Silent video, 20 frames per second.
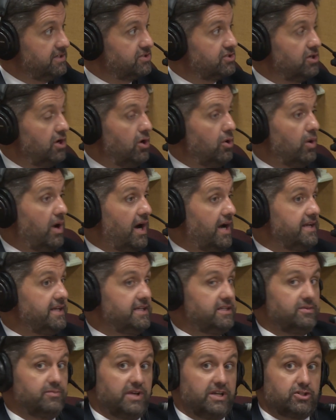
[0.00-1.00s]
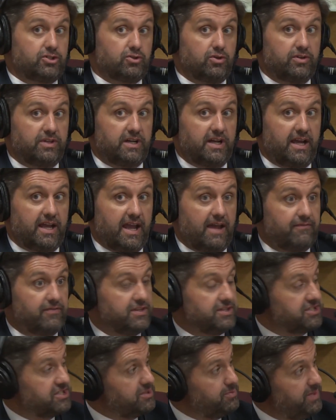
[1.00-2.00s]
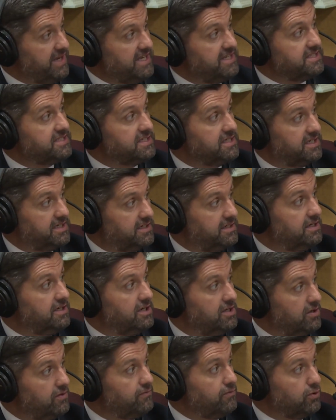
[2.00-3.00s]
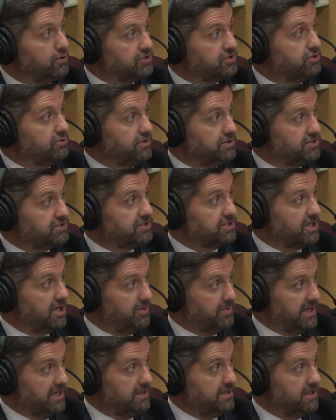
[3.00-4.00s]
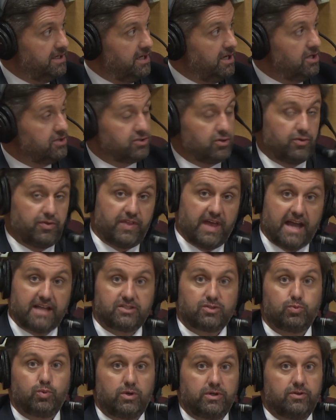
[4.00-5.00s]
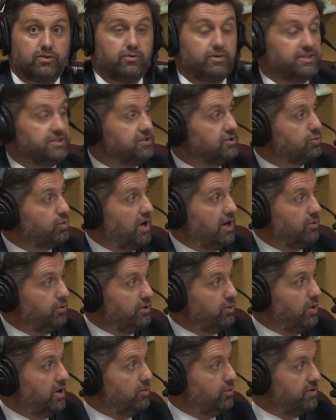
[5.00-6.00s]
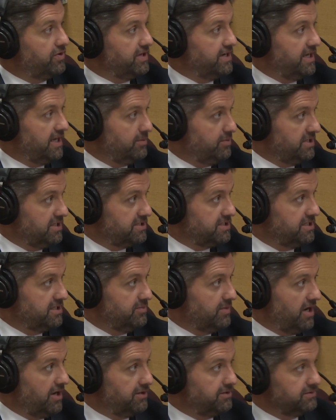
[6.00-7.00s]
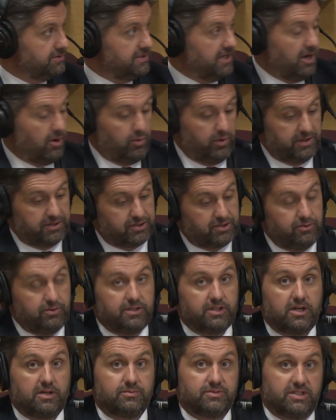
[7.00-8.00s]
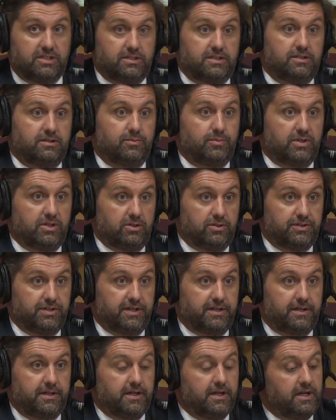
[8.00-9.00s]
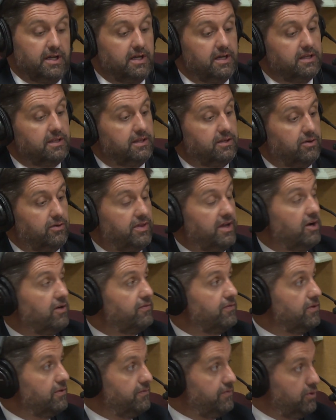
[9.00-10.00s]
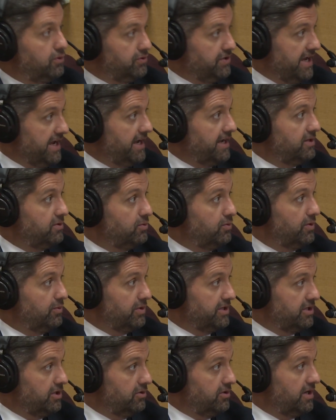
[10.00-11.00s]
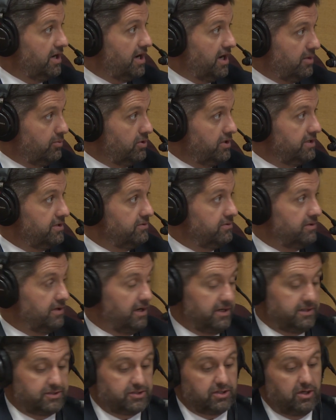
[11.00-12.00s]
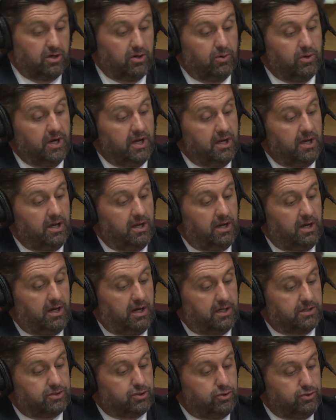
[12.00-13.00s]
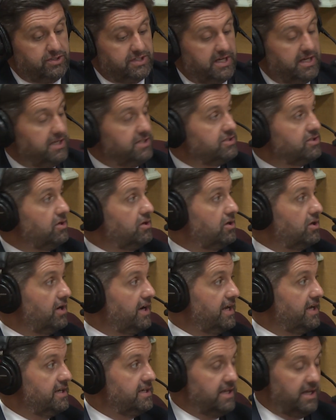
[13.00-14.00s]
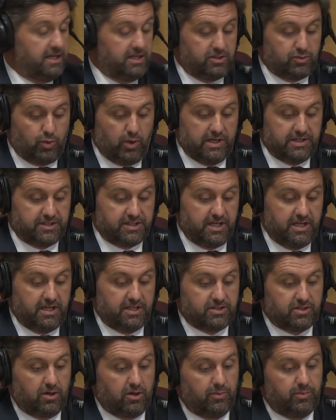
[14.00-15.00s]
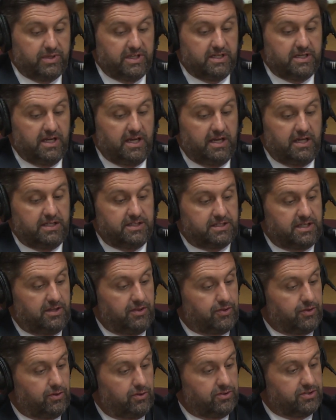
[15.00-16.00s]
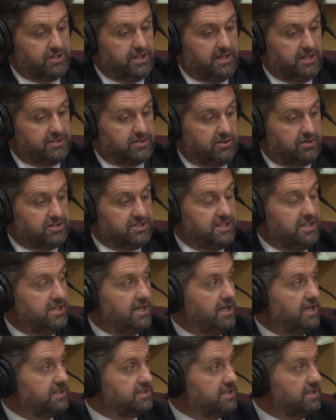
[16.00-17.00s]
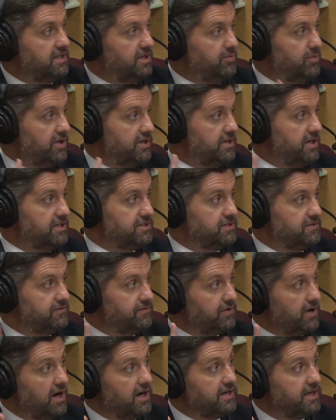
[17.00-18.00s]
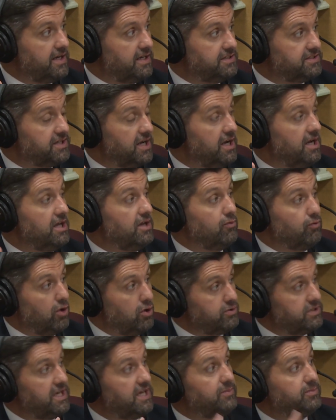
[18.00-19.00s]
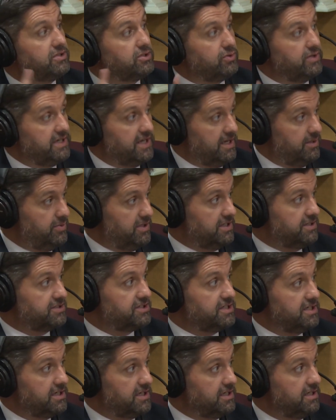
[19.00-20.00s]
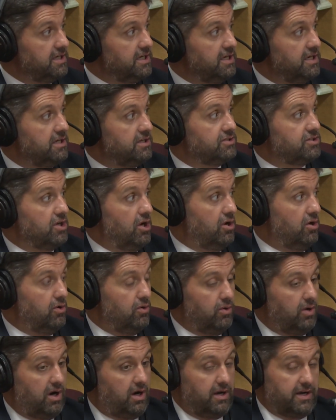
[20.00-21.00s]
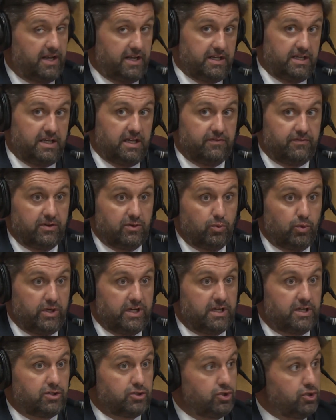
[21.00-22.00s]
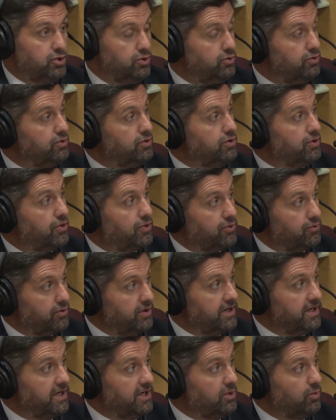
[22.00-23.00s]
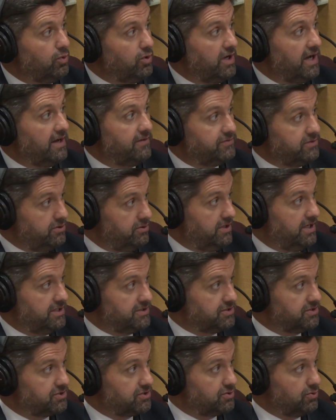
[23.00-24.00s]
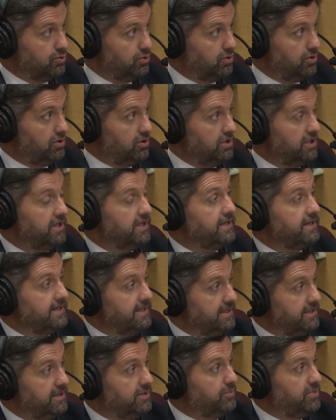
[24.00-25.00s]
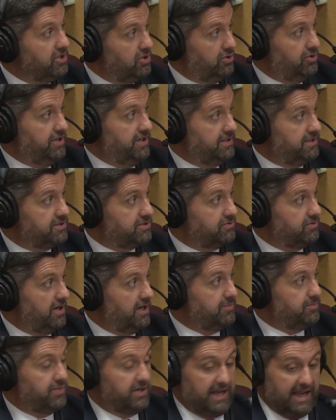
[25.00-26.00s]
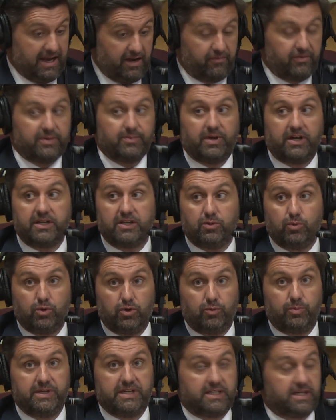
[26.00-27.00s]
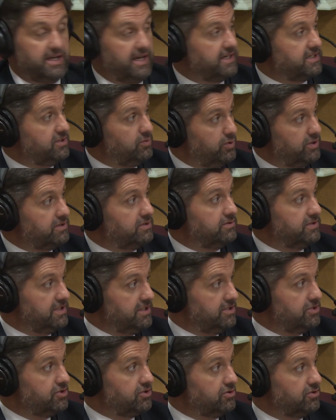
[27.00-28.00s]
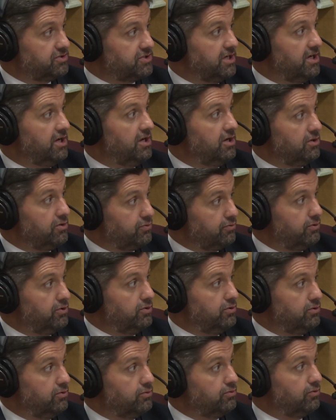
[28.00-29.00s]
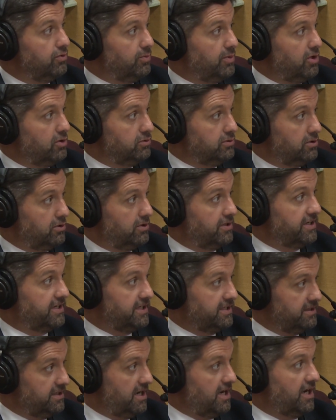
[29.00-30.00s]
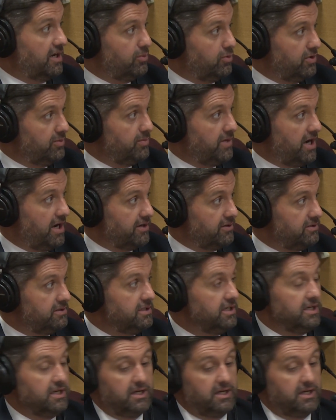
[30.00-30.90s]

So I need to make sure that I have the spacing for students to come in. So that's one of the reasons why we went with an ABC model. Now, when a student comes into the building, they're there for the full day when we go to hybrid, right? So Tuesdays are A days, Wednesdays are B days, and Thursdays are C days, and then Mondays and Fridays rotate between A, B, and C. So on any given week, 2 of the 3 will have 2 days of school in the buildings, right? But everybody will be connected with their teachers through remote learning in the hybrid model.